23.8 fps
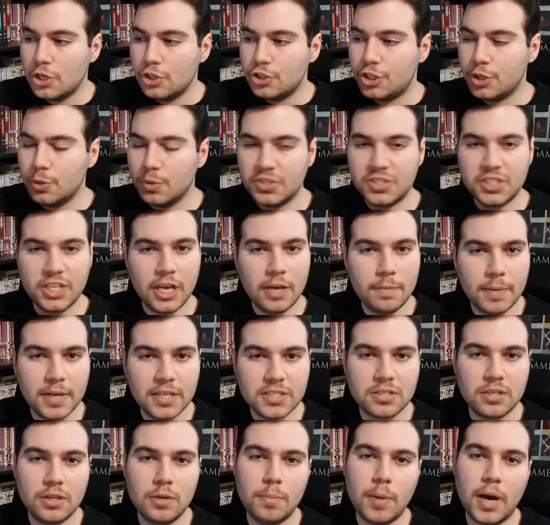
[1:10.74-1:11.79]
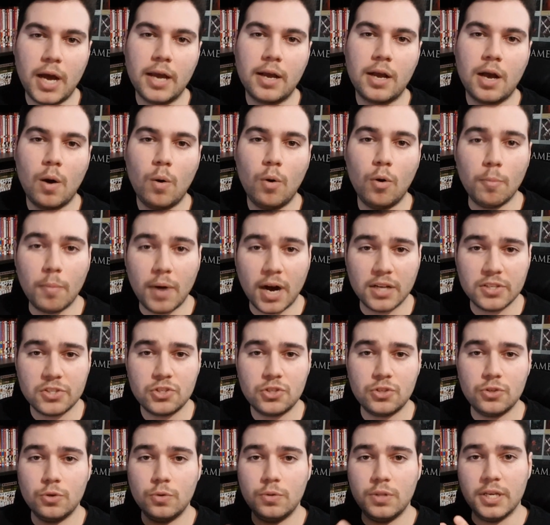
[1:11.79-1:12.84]
She was saved basically by
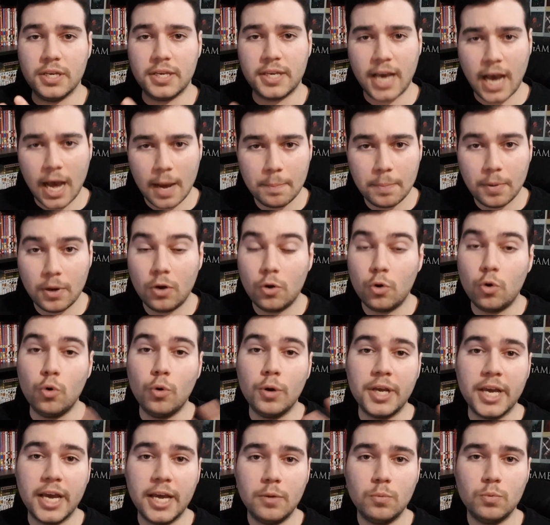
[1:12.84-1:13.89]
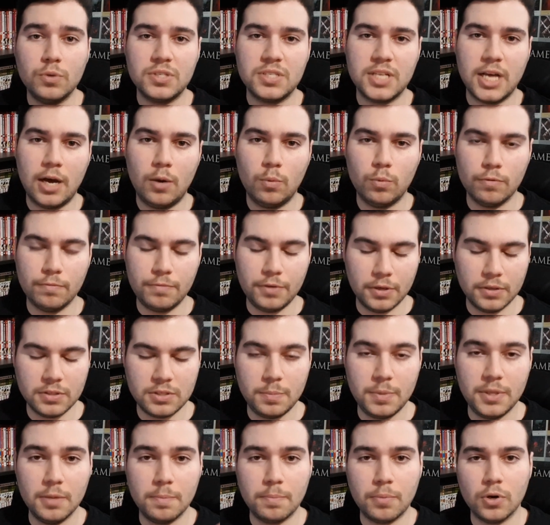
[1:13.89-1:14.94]
Kawamatsu, the Kappa, who again was now revealed to
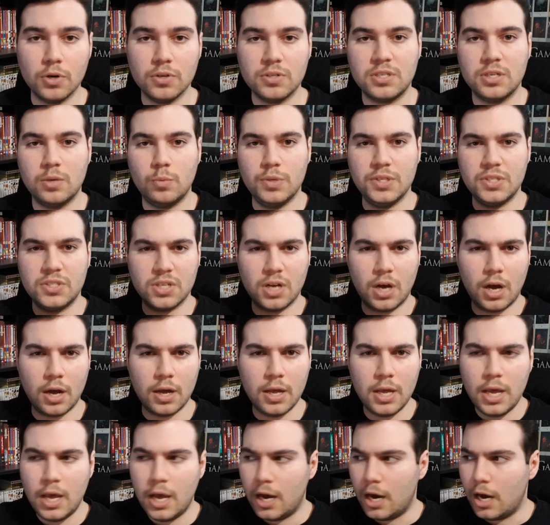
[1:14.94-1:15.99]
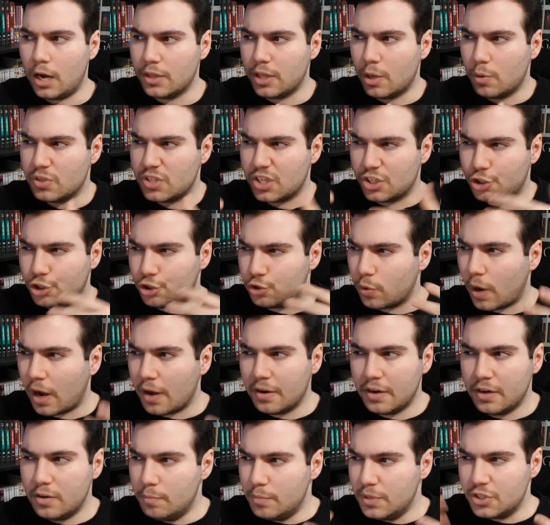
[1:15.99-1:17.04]
be the person that we saw that was like
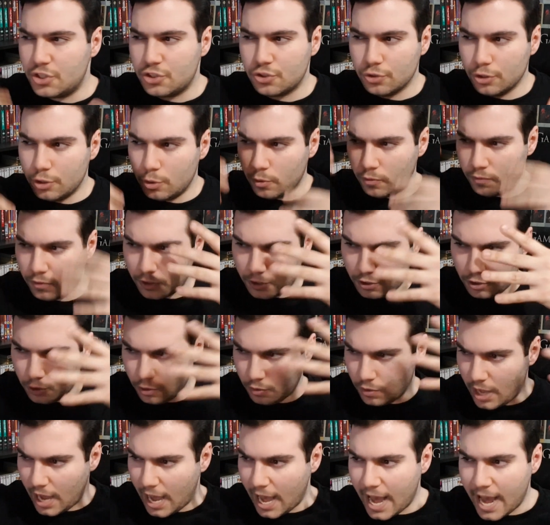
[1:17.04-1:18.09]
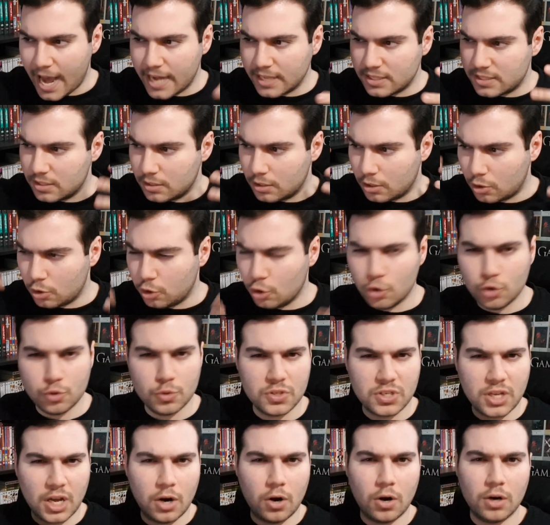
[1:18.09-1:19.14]
shrouded in mystery with like, you know, the hats and the clothes. It
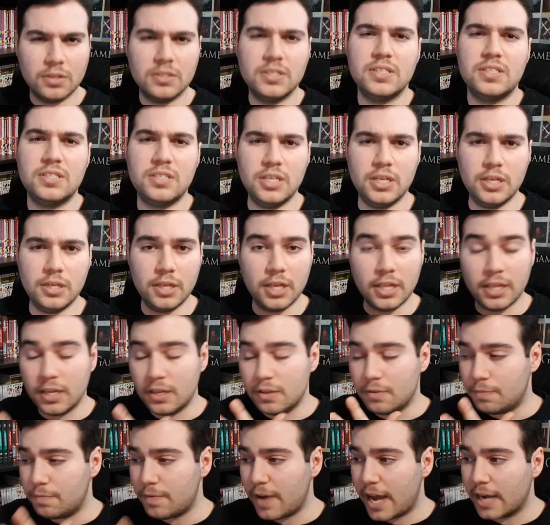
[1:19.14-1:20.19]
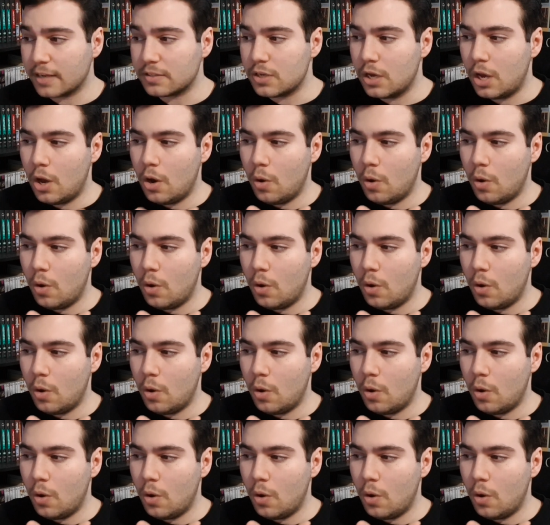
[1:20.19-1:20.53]
was kind of hard to see. That in fact